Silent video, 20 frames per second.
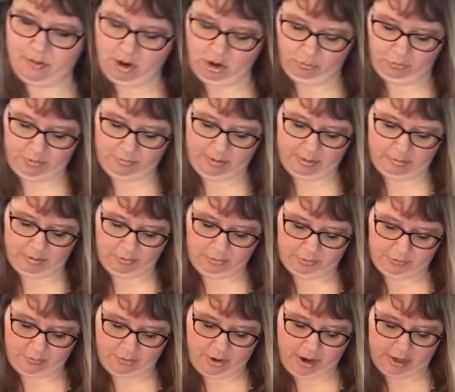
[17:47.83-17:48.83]
hoping maybe with
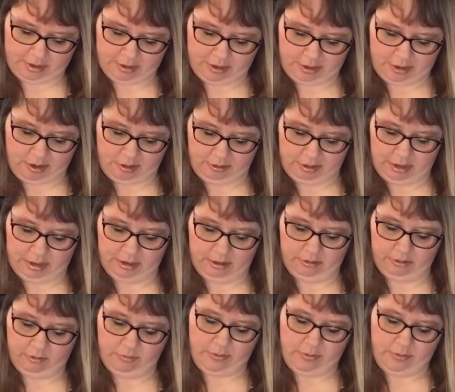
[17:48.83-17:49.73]
practice I'll get a little